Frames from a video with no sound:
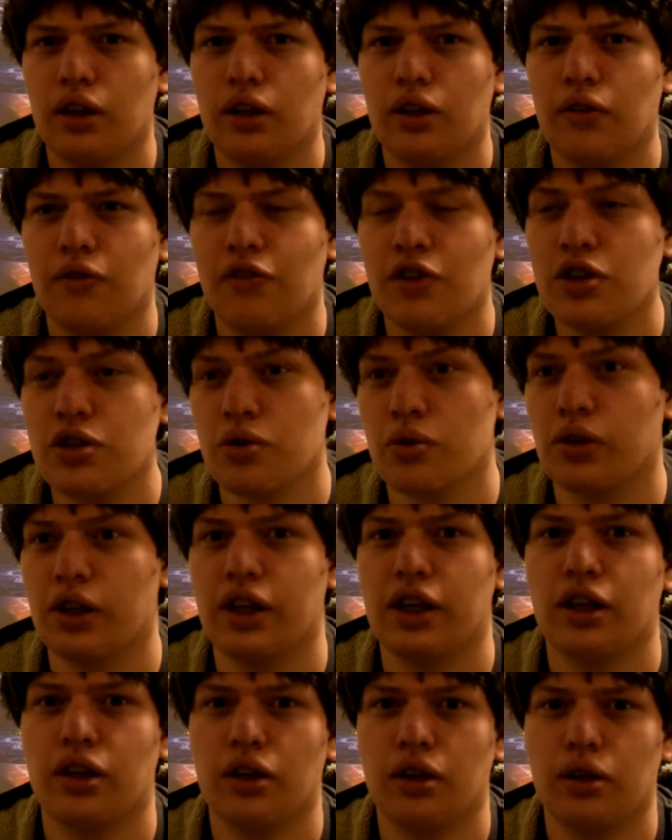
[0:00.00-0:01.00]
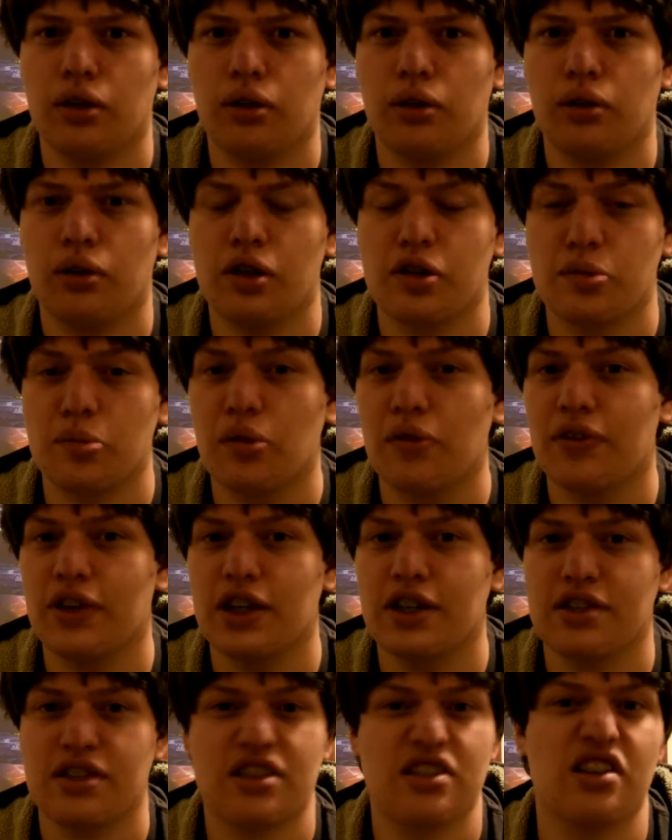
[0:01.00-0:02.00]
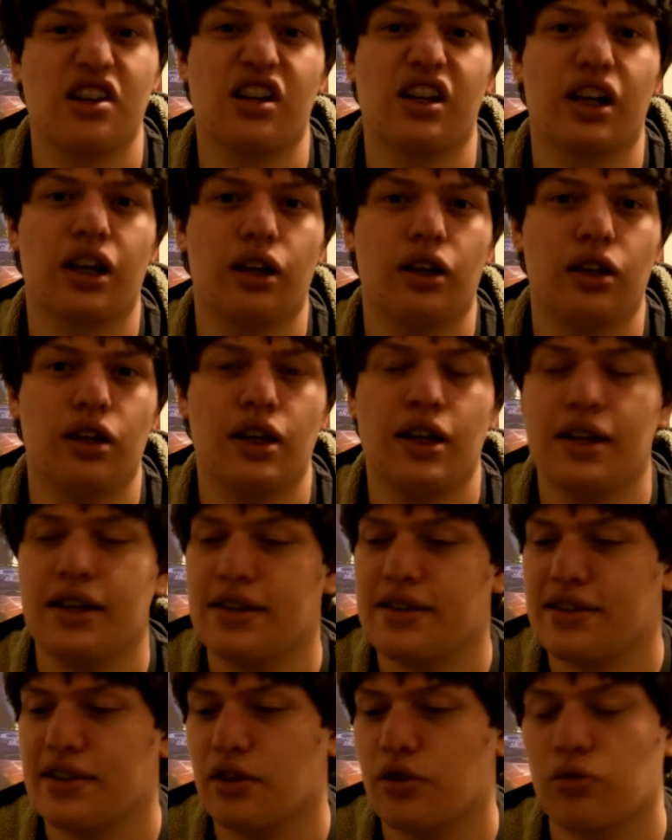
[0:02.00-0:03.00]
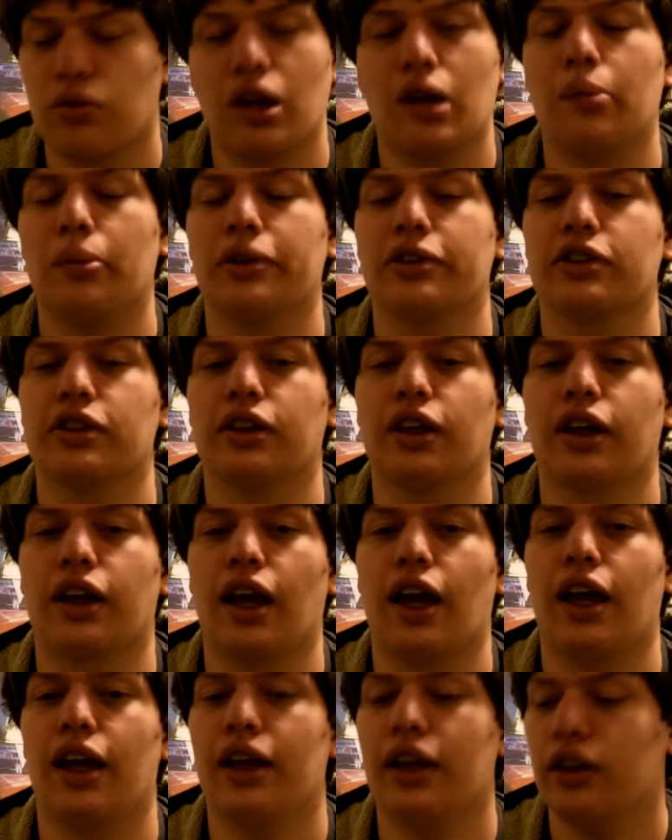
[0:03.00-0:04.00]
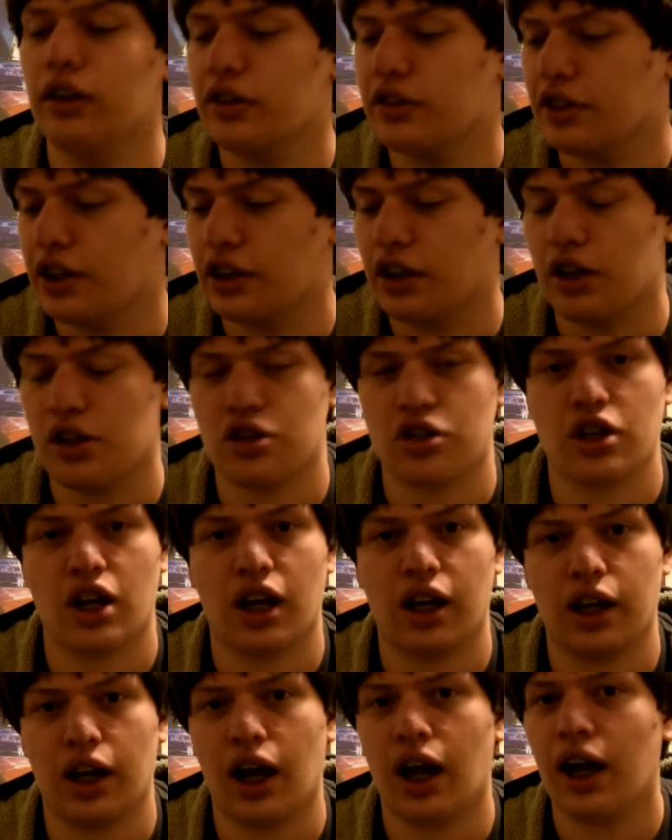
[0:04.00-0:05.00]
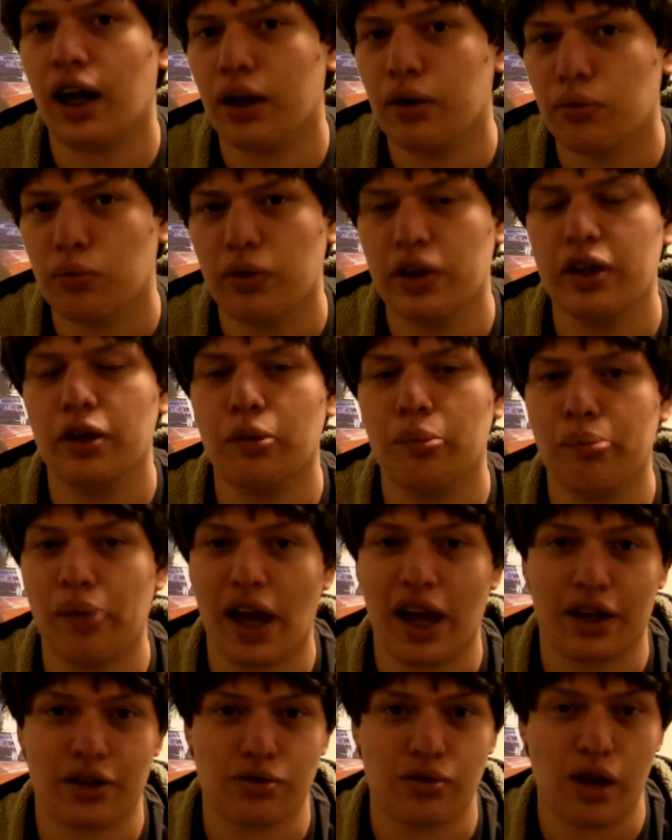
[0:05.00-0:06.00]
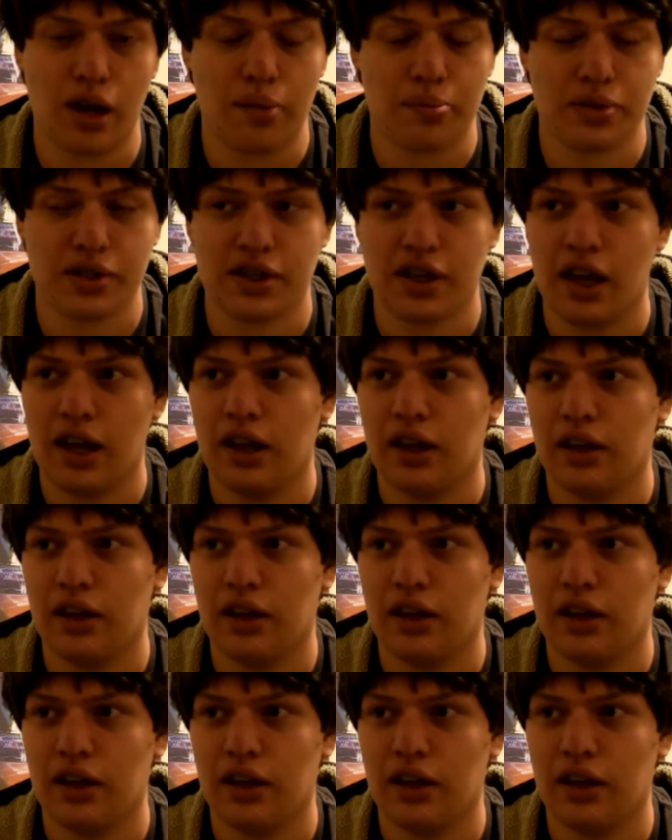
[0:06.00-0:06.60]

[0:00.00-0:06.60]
Visually, this movie is stunning. It is incredible to look at. It looks like they shot on real backdrops.